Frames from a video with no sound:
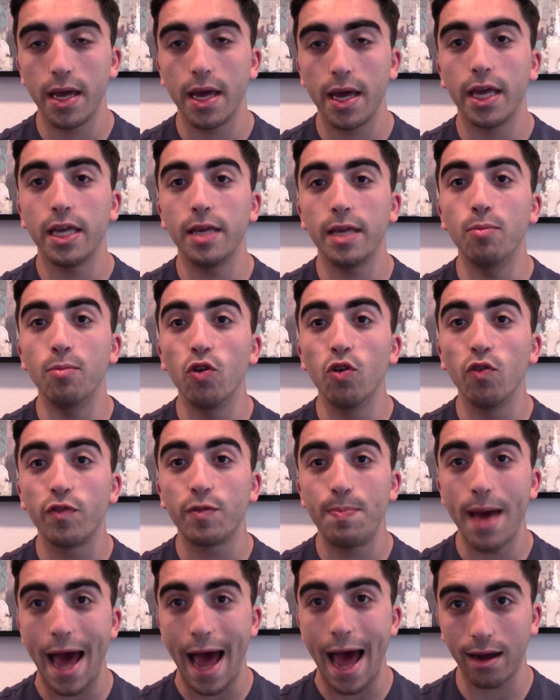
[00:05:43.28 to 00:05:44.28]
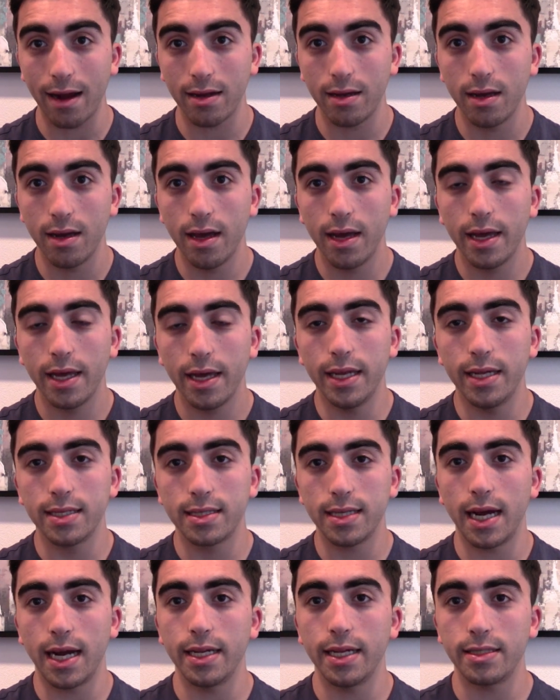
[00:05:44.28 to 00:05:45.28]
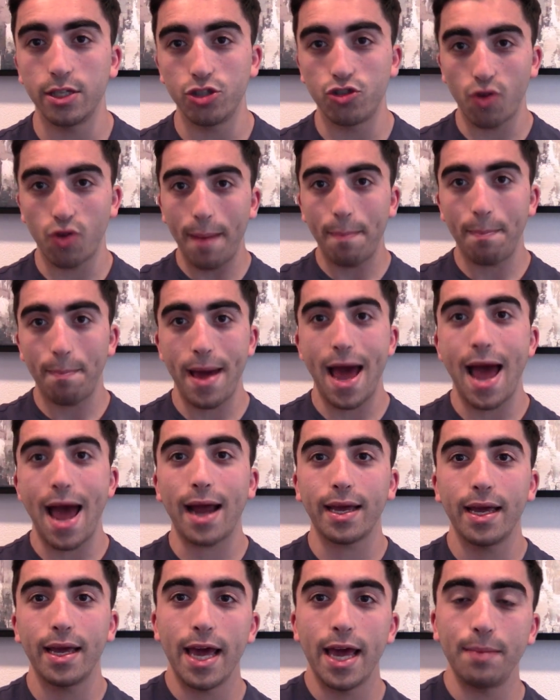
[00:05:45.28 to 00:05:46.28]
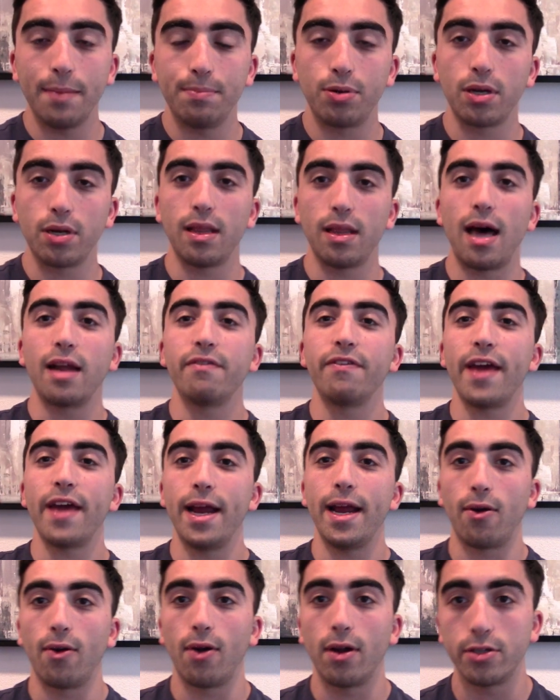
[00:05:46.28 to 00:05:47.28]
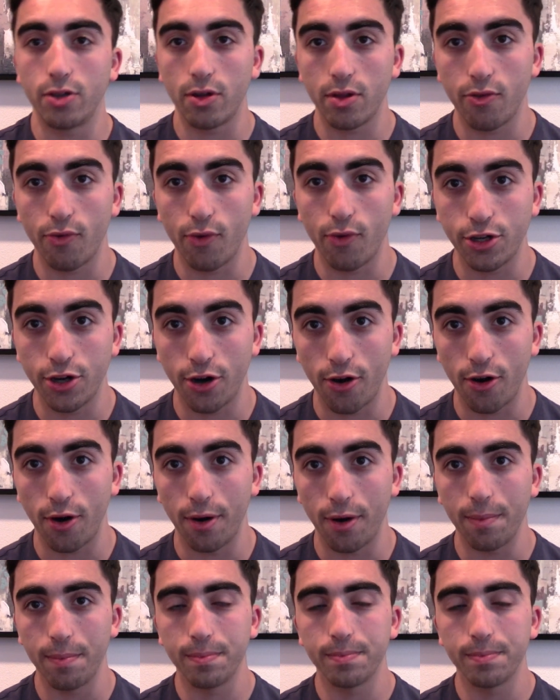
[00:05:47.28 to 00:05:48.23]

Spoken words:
He moved back. He decided to drop back and put a lot of air under the return.